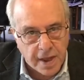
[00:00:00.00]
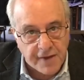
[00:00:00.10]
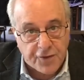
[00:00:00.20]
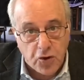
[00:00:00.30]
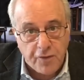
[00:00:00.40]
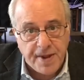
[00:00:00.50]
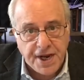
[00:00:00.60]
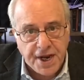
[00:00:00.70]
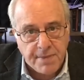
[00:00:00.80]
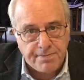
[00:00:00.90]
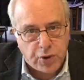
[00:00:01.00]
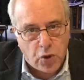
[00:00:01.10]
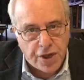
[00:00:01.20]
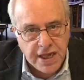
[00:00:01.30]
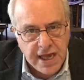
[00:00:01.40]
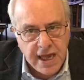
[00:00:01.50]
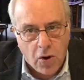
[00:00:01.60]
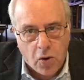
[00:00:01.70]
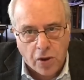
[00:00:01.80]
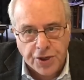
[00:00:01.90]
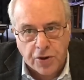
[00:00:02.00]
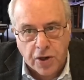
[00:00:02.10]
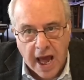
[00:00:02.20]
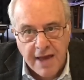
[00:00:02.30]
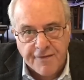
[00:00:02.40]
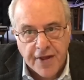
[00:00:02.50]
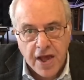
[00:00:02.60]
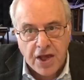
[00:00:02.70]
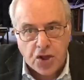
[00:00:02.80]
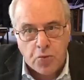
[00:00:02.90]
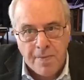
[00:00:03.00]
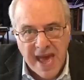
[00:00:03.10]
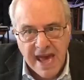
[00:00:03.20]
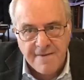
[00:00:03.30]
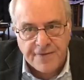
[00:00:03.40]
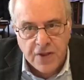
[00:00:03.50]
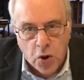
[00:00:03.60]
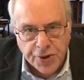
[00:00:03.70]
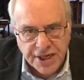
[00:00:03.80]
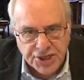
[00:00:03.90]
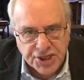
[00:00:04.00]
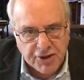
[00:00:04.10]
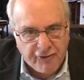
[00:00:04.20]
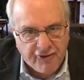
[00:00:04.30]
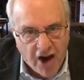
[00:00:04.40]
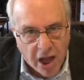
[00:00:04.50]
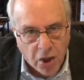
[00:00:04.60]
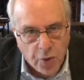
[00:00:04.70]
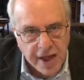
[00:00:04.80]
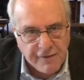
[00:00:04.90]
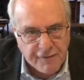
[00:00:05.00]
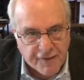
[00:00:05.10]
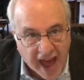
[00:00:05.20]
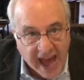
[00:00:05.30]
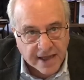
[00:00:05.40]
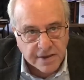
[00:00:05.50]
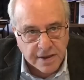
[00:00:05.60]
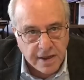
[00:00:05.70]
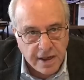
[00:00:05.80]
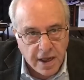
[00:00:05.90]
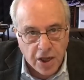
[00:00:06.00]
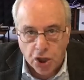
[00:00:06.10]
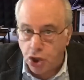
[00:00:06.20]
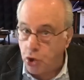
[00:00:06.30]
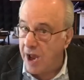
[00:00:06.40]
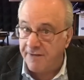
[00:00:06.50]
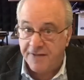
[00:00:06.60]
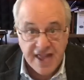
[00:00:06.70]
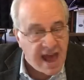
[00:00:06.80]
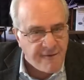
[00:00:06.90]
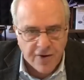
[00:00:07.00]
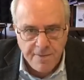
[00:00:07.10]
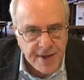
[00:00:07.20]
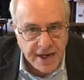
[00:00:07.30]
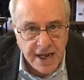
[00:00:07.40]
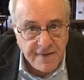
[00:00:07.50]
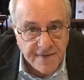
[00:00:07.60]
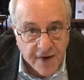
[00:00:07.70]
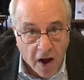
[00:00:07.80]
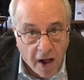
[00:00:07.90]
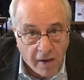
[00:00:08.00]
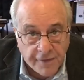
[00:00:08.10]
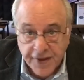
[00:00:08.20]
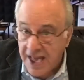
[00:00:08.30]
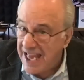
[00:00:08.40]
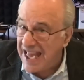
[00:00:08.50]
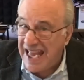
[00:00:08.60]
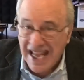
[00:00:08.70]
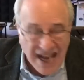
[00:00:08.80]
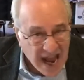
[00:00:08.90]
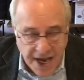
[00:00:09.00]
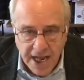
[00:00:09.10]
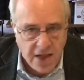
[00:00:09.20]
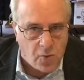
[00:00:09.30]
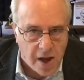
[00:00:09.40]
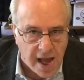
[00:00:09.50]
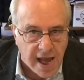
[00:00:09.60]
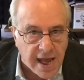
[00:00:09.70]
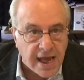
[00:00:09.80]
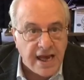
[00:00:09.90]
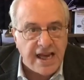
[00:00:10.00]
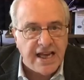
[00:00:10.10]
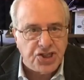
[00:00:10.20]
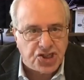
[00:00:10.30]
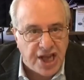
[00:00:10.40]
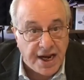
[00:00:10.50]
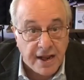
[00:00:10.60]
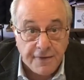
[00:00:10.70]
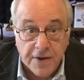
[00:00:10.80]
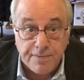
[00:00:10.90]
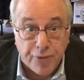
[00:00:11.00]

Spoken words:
If you've been an employee all your life, you may have noticed the following fact. You have never been involved in any way in setting the